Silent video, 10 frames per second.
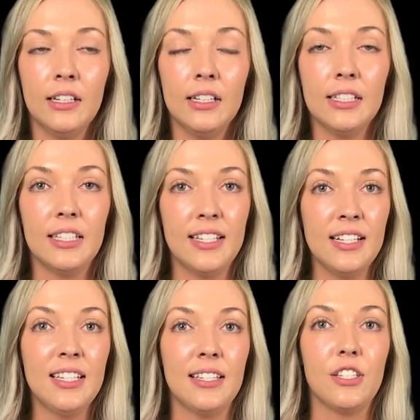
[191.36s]
Since
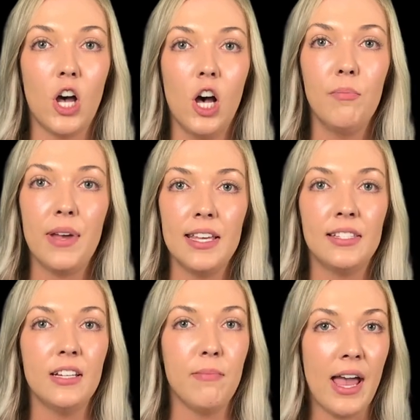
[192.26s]
this is all based
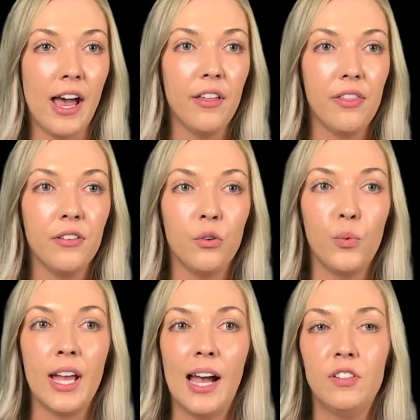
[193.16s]
in math, we
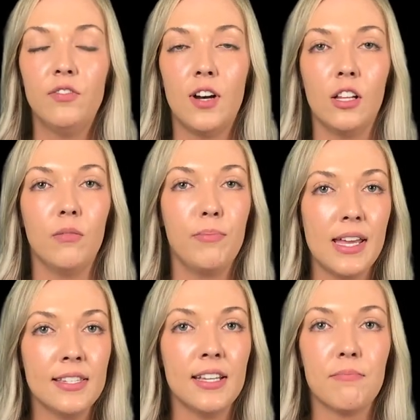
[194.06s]
have to follow
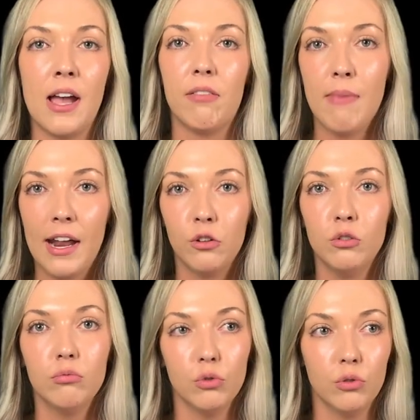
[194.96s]
basic mathematical
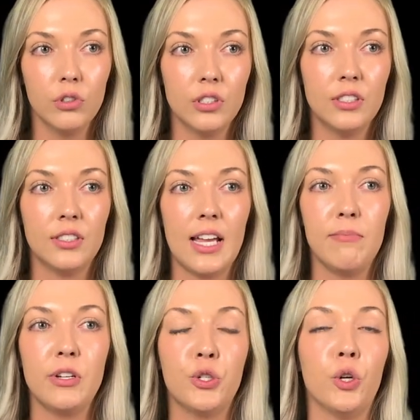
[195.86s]
rules and
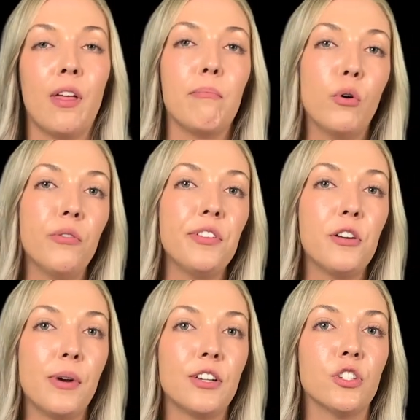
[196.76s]
be sure that both
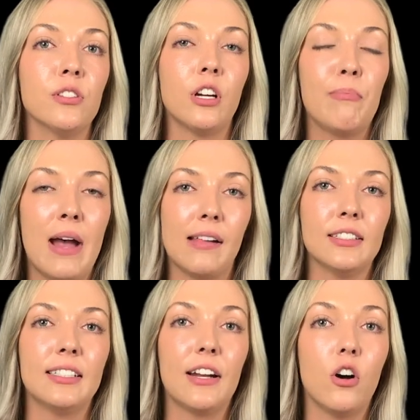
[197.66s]
equations are balanced
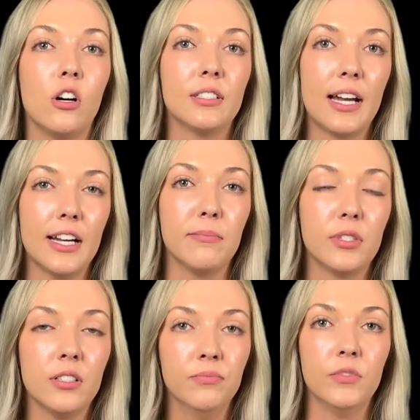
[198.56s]
at all
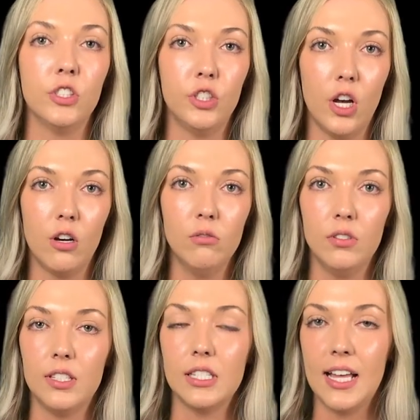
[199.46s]
times. So,
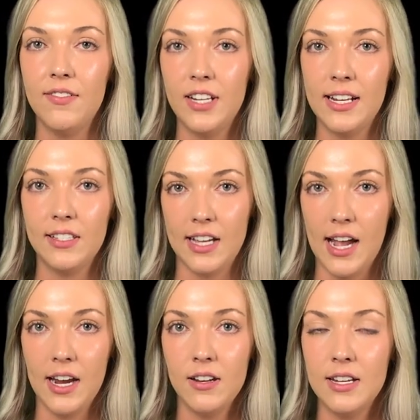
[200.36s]
the left-hand
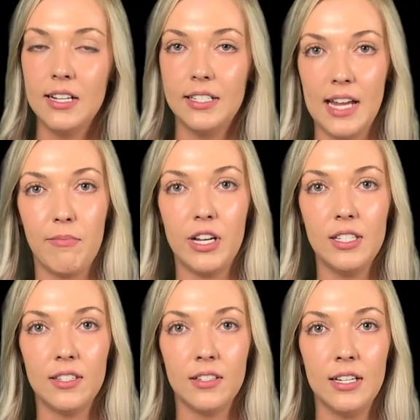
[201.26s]
side,
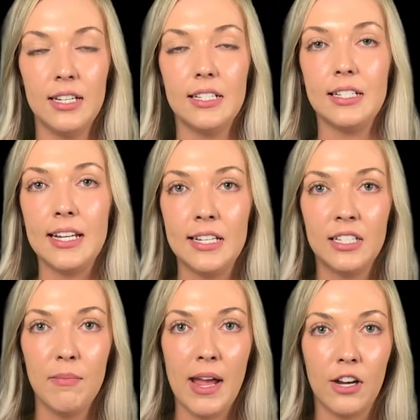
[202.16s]
debits, needs to
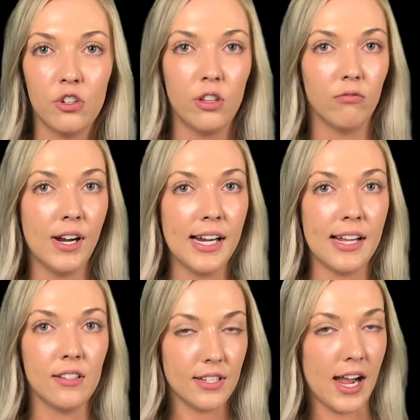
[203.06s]
match the
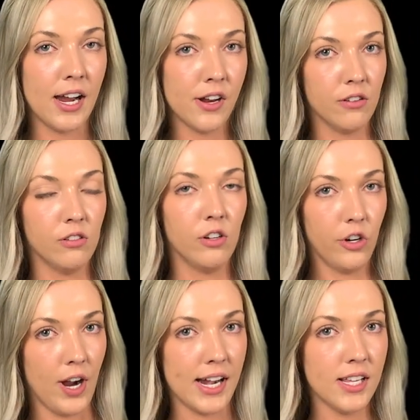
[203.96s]
right-hand side,
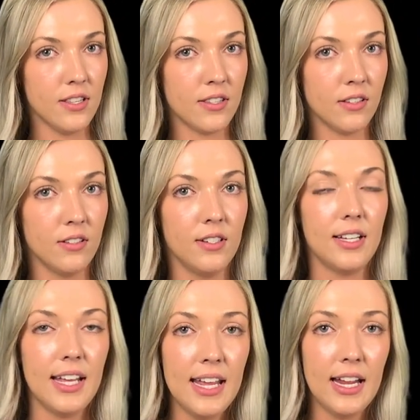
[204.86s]
credits,
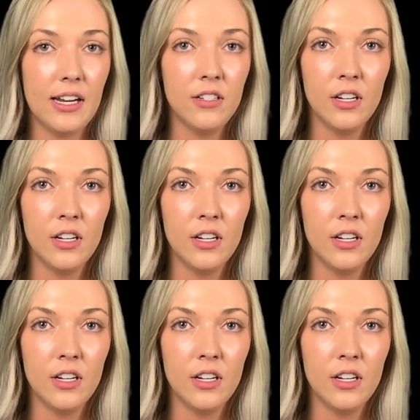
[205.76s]
and